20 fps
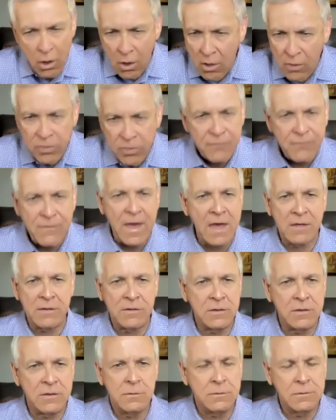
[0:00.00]
All the
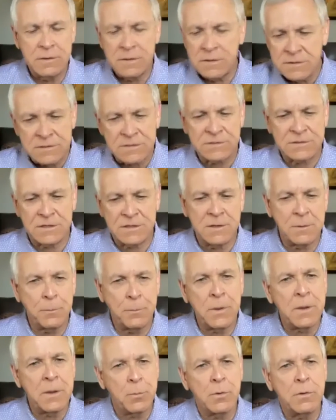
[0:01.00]
value is in the
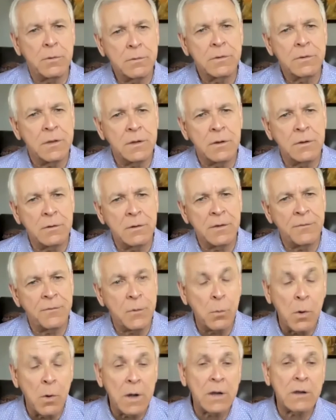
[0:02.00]
people. You know,
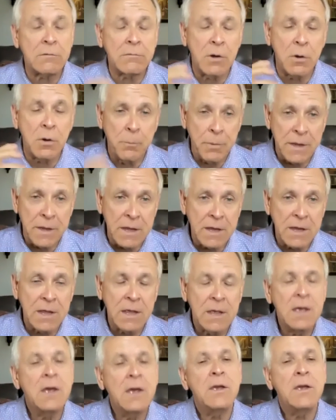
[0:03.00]
if you want to grow
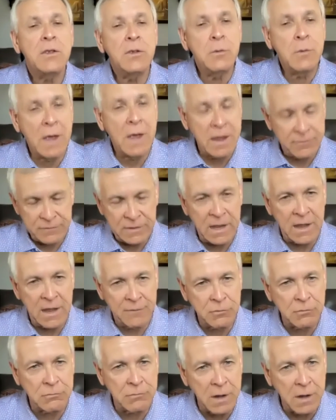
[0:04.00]
big, you have to
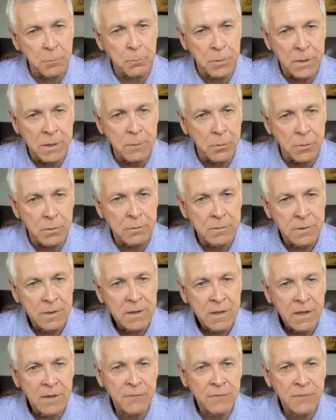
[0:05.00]
have the right people.